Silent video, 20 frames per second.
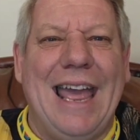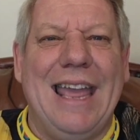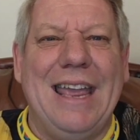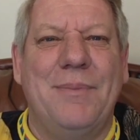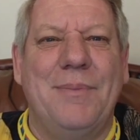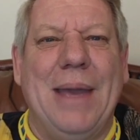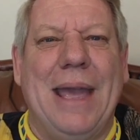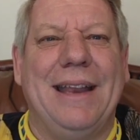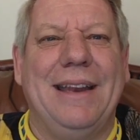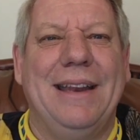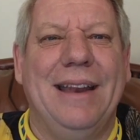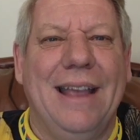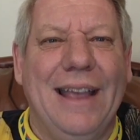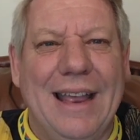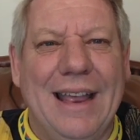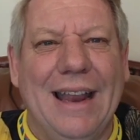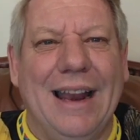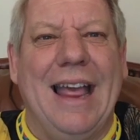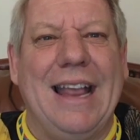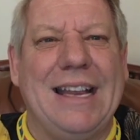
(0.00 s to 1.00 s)
Amen.
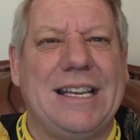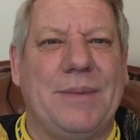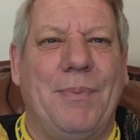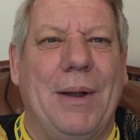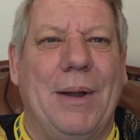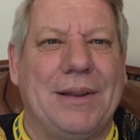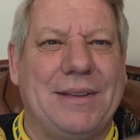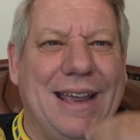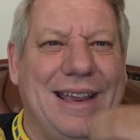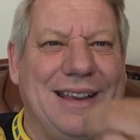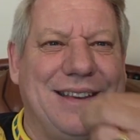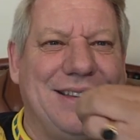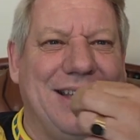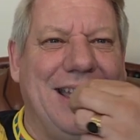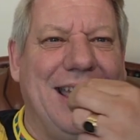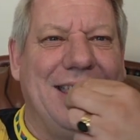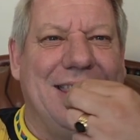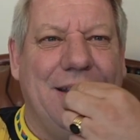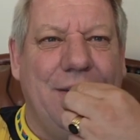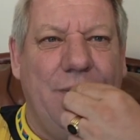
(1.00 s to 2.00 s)
Let's partake
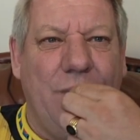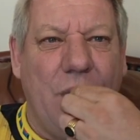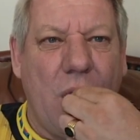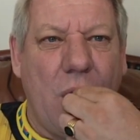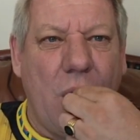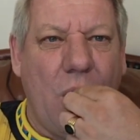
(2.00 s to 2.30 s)
together.